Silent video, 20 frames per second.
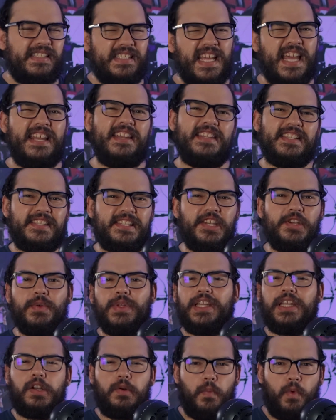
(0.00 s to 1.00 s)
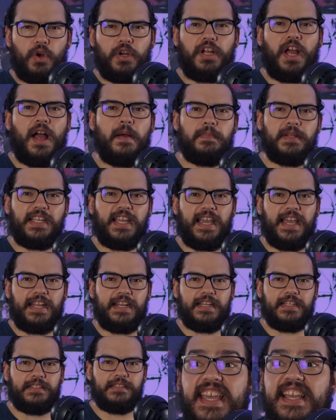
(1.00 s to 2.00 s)
tend to skew a little more
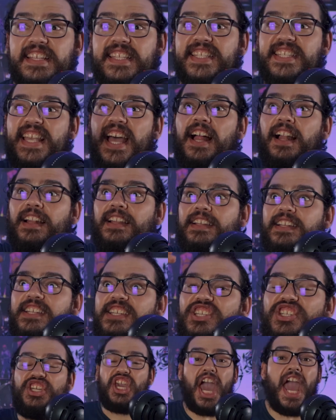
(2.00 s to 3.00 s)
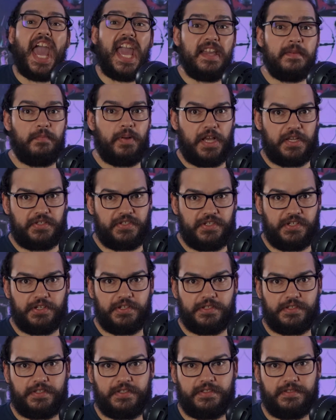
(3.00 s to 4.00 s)
complicated. And they sell
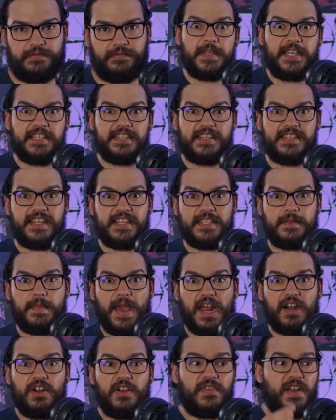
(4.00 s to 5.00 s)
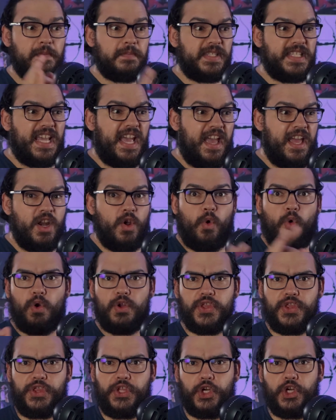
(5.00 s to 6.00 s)
gangbusters. That's because it doesn't matter if I'm 10
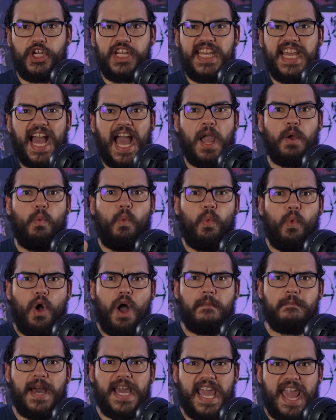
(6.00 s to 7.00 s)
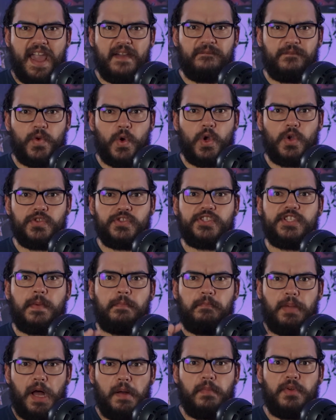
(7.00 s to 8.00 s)
or 30, I want my Ampharos
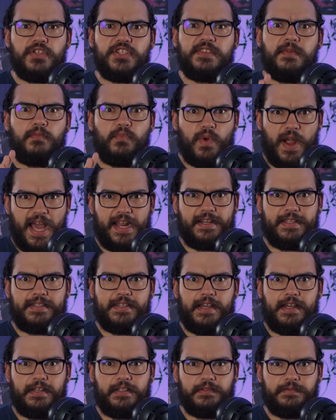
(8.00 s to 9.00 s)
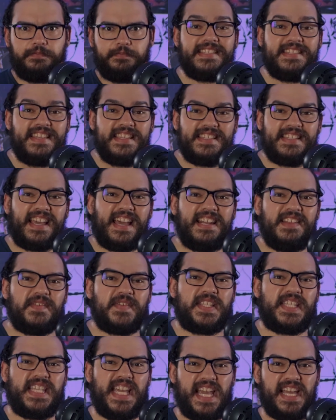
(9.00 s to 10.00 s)
to pummel some Rattata. It's this kind
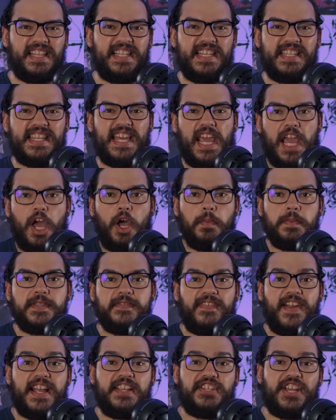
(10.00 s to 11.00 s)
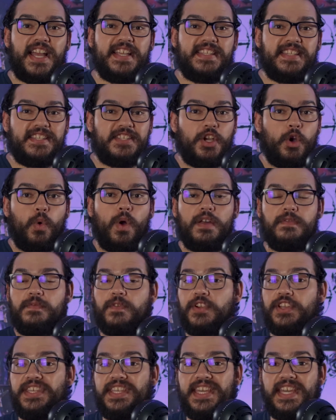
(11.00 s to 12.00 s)
of scaling that helps franchises go on
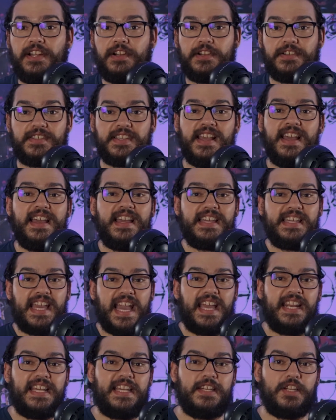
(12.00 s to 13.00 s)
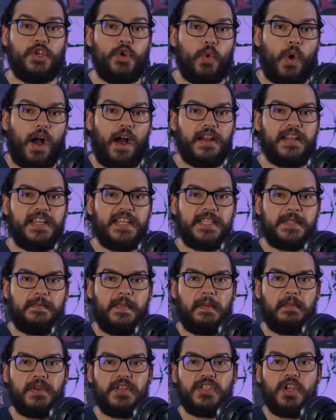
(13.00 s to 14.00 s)
for years, gaining new audience
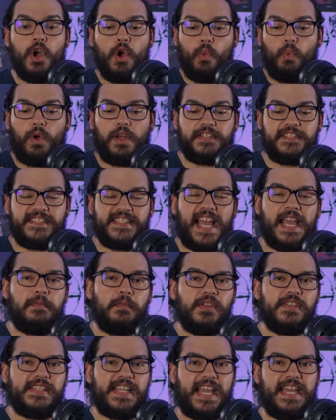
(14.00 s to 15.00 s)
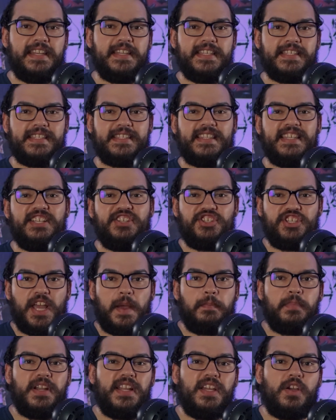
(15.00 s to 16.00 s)
members while simultaneously
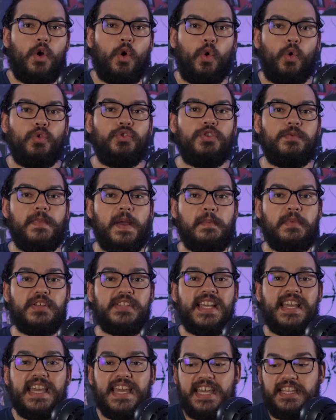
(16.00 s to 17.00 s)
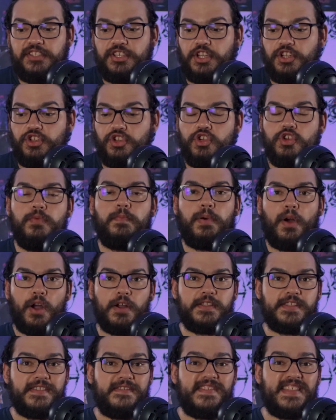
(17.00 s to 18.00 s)
shepherding older members into new
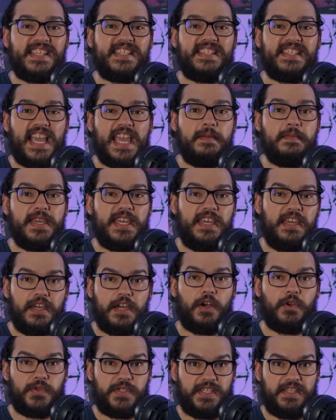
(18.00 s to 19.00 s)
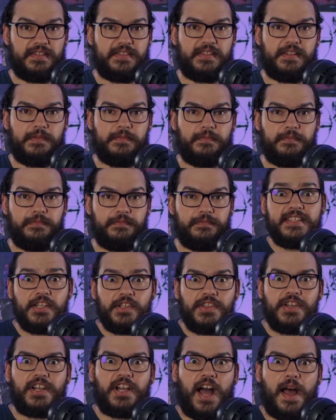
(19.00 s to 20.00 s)
parts of the same ecosystem.
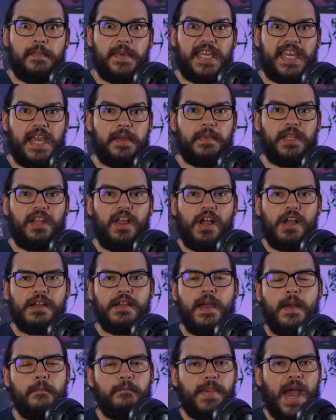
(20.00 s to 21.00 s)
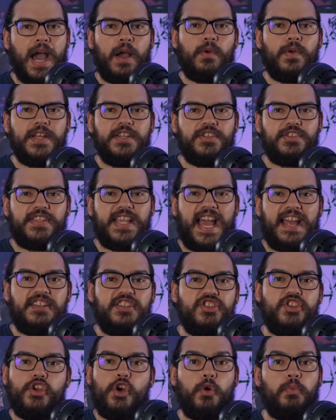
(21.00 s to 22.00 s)
Until the comic came along, Power Rangers
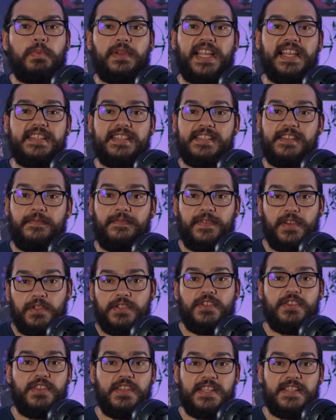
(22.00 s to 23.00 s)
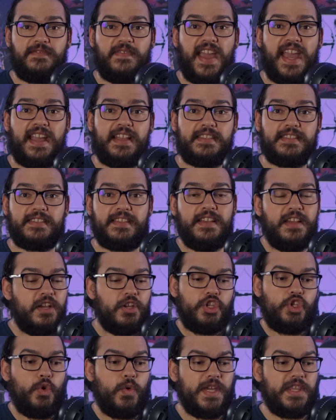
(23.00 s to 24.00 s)
had no place to filter these fans.
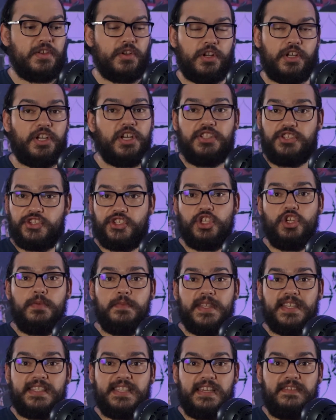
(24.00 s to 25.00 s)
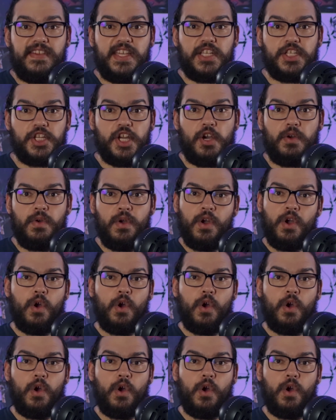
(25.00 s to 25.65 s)
You either consume the TV show